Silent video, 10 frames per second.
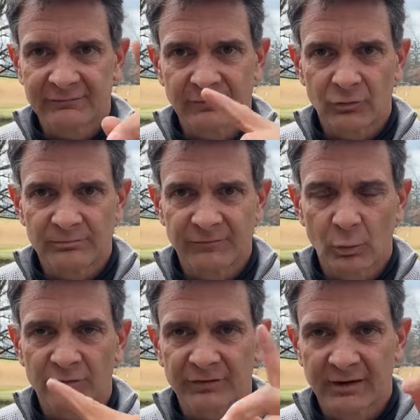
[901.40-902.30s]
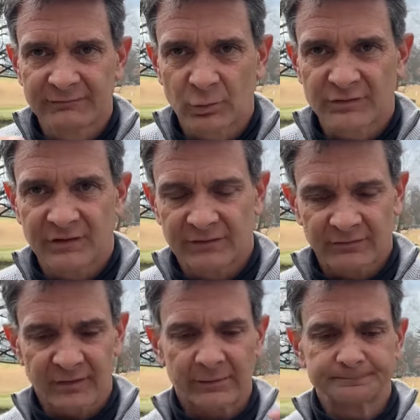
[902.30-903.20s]
have group fours and
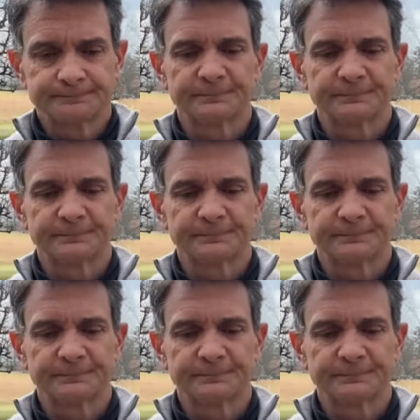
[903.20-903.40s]
14s there.